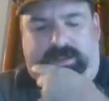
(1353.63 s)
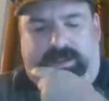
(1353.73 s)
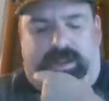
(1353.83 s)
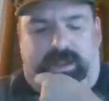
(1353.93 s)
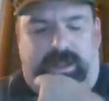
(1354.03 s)

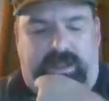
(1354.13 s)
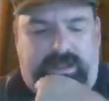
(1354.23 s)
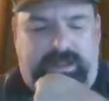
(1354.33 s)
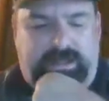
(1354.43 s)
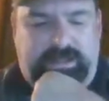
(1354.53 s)

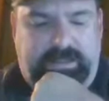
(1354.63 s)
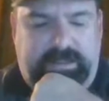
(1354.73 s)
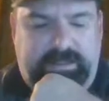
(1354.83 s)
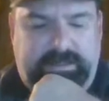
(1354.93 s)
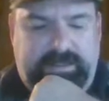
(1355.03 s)

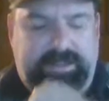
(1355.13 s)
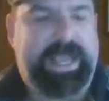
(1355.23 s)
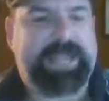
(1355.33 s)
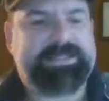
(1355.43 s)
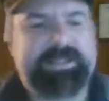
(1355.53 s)
The
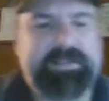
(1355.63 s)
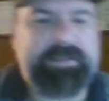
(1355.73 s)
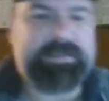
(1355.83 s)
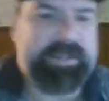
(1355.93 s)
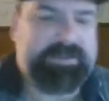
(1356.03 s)
last thing
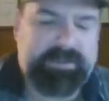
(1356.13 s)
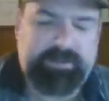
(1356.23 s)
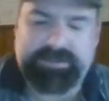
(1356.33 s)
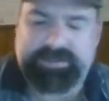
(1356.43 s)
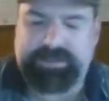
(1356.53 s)
that they do
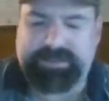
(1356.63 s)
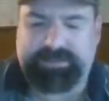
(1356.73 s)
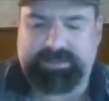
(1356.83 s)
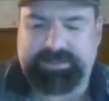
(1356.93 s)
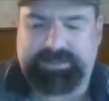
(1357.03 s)
is
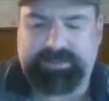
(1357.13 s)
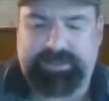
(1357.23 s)
this